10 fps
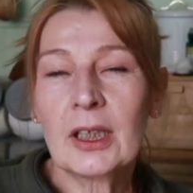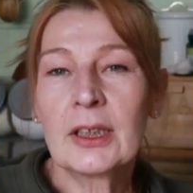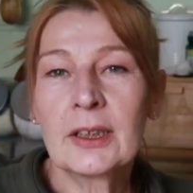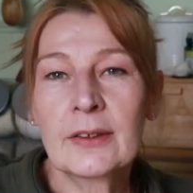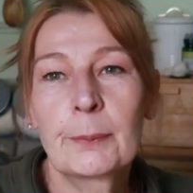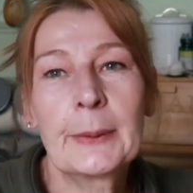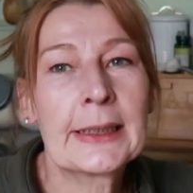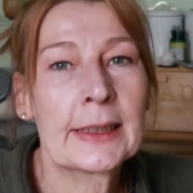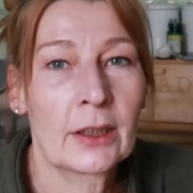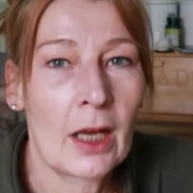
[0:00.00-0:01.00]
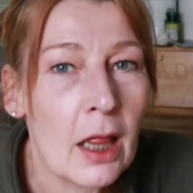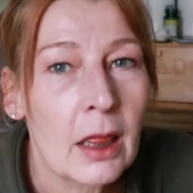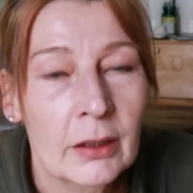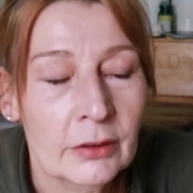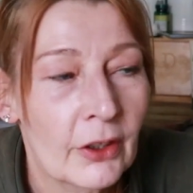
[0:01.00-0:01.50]
It's been a
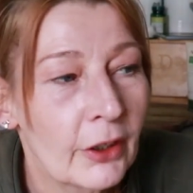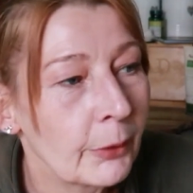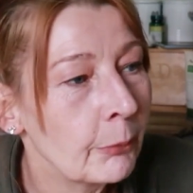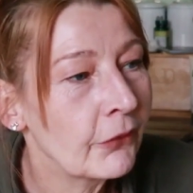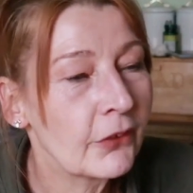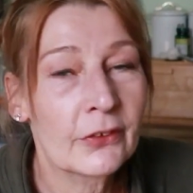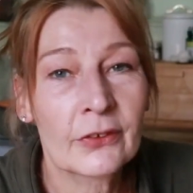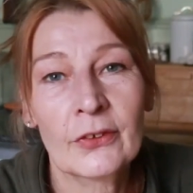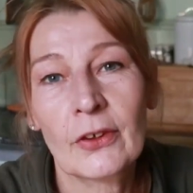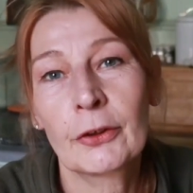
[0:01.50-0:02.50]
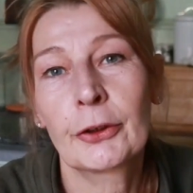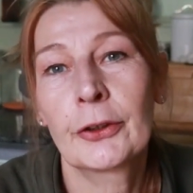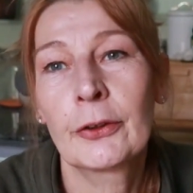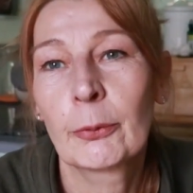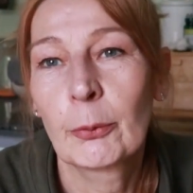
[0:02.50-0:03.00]
long time since I
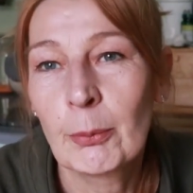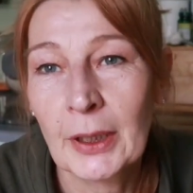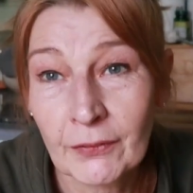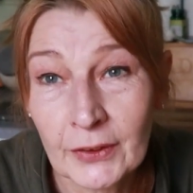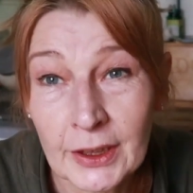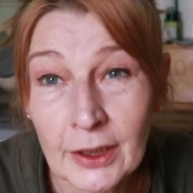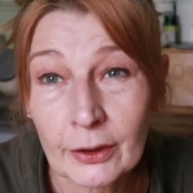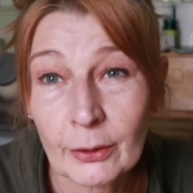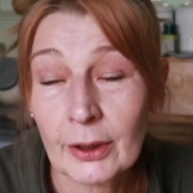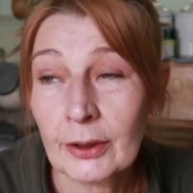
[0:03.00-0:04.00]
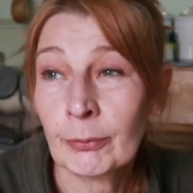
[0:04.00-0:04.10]
made a video, and I